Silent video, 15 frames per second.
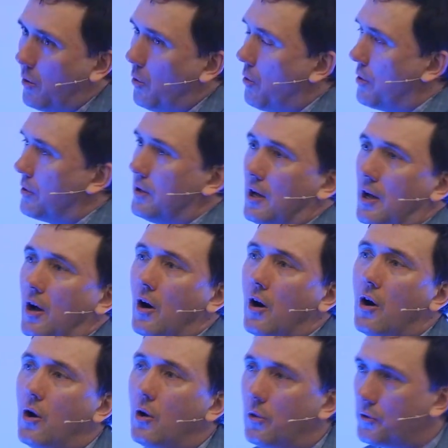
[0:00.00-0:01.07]
or
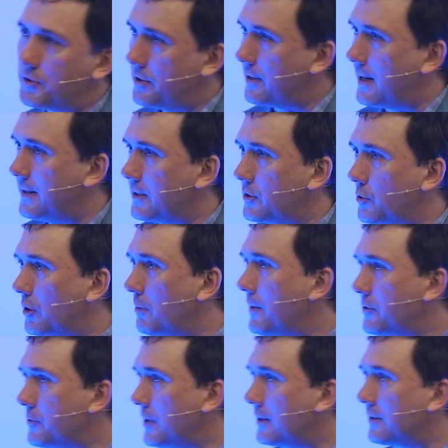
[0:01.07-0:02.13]
all those other kind of external
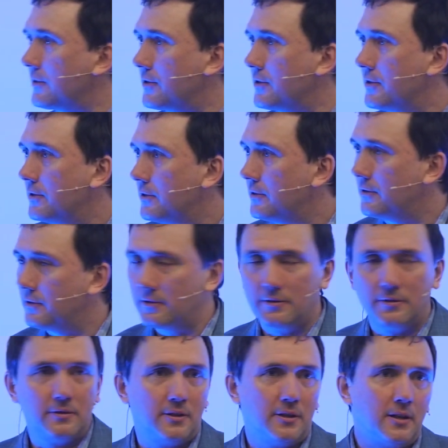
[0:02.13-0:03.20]
metrics,
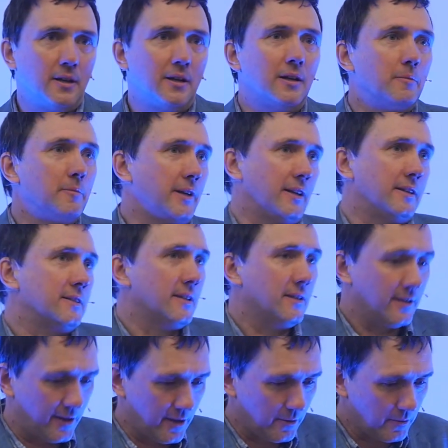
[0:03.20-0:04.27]
because
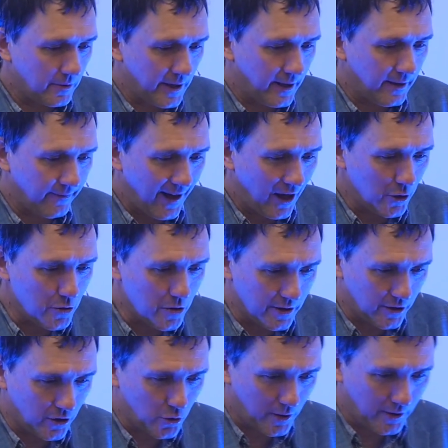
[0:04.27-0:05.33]
the value
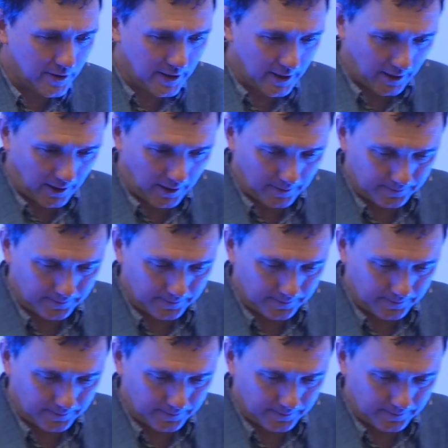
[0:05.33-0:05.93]
is intrinsic.